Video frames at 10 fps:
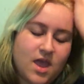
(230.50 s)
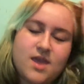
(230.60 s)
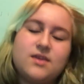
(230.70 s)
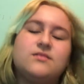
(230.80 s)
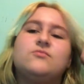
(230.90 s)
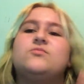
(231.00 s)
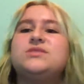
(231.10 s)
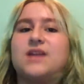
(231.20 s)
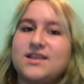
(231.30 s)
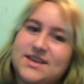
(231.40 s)
It
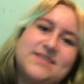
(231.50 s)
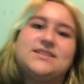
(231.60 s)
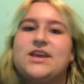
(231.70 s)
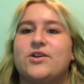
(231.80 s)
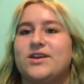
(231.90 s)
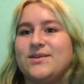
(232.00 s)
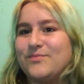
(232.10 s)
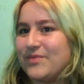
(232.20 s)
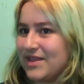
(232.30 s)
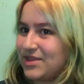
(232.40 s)
was not that scary,
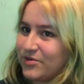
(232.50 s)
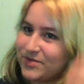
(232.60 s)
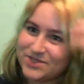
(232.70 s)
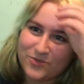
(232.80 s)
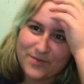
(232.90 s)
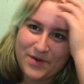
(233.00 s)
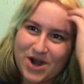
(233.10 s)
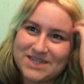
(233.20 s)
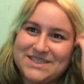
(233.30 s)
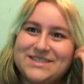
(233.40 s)
but there was one
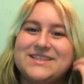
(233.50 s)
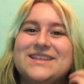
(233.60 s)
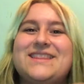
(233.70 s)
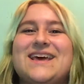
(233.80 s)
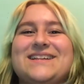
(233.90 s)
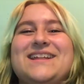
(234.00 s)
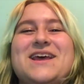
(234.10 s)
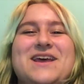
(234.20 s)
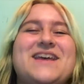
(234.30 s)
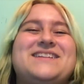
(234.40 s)
part that
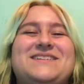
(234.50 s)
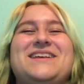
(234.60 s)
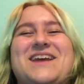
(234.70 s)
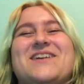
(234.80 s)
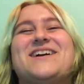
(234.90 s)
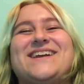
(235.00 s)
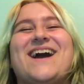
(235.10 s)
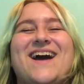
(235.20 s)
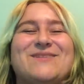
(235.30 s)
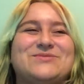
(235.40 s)
Tara
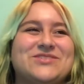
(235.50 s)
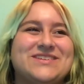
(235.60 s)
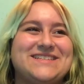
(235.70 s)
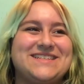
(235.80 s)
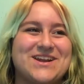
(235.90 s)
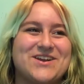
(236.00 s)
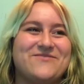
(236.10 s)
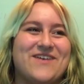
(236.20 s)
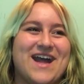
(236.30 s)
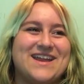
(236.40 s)
got absolutely
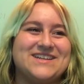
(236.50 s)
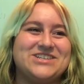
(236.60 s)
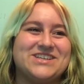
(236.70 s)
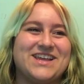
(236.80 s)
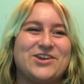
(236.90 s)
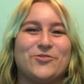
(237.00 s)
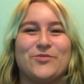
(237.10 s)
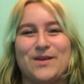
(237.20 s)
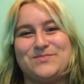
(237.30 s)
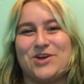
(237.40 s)
terrified, and she, like,
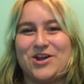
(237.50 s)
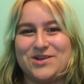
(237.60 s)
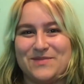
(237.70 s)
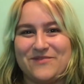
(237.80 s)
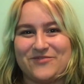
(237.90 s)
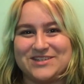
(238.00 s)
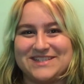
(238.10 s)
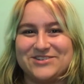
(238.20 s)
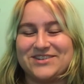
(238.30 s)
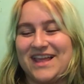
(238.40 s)
gripped onto me for
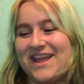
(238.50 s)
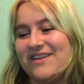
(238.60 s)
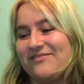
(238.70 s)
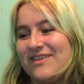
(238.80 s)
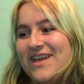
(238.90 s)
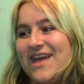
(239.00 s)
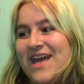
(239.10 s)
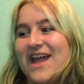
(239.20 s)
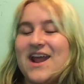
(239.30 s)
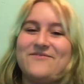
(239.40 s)
dear life,
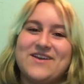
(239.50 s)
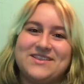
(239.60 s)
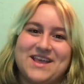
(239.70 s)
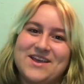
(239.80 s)
and I found